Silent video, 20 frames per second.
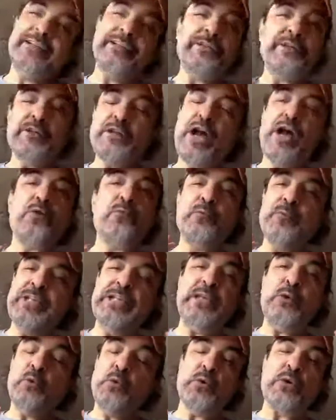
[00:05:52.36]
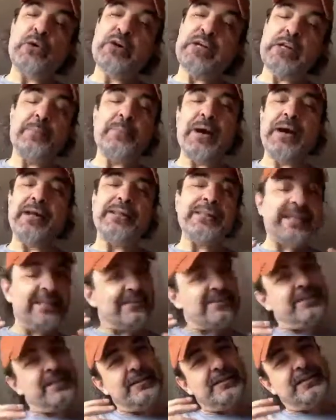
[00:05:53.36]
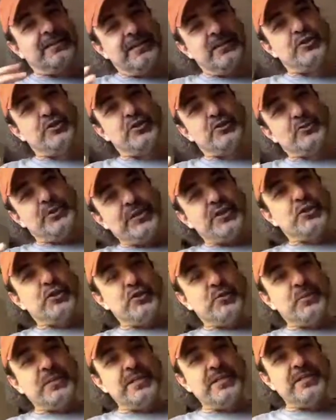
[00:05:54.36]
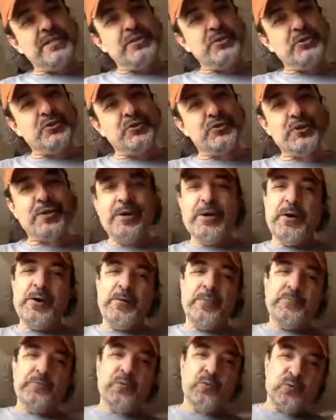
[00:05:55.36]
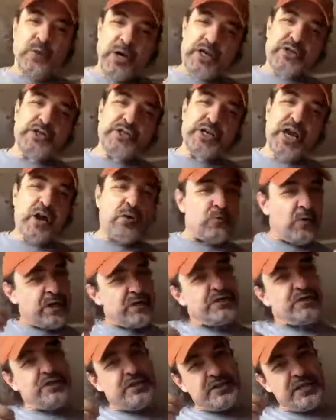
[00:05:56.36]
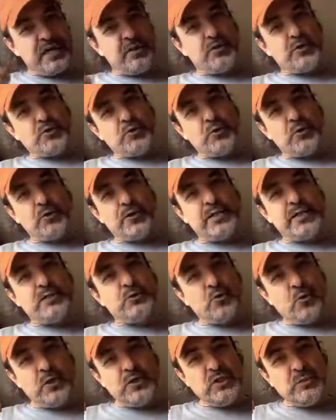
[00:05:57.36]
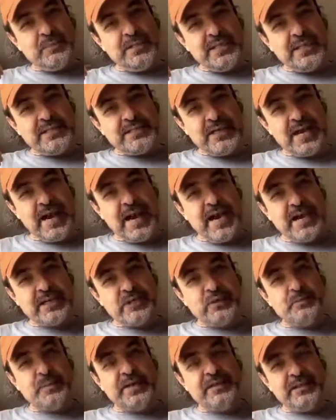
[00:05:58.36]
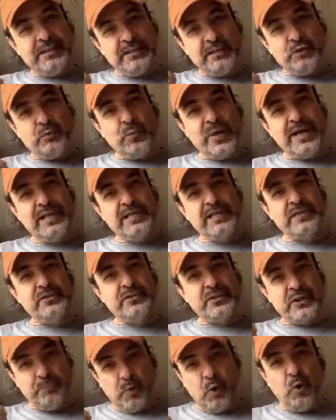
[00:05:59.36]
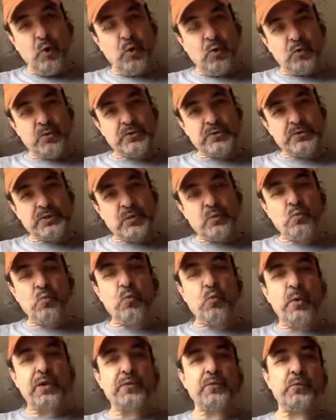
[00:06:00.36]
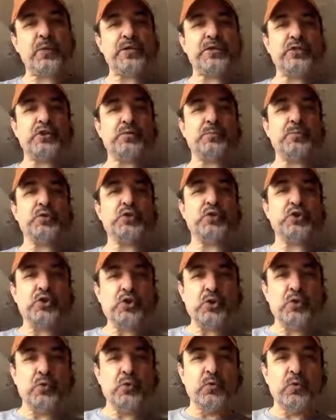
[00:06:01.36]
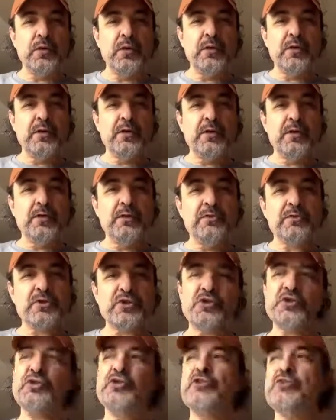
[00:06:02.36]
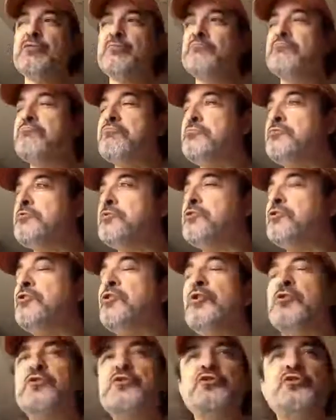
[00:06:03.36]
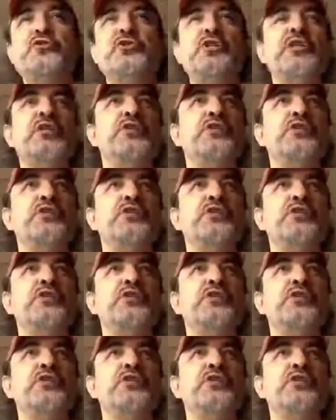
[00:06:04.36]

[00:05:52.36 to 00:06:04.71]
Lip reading: they're not really worried about it. That's not the issue. The issue is Russia. Russian territory is going to be attacked by the Lithuanians and the Poles. And what are the Russians supposed to do? Just, you know, sit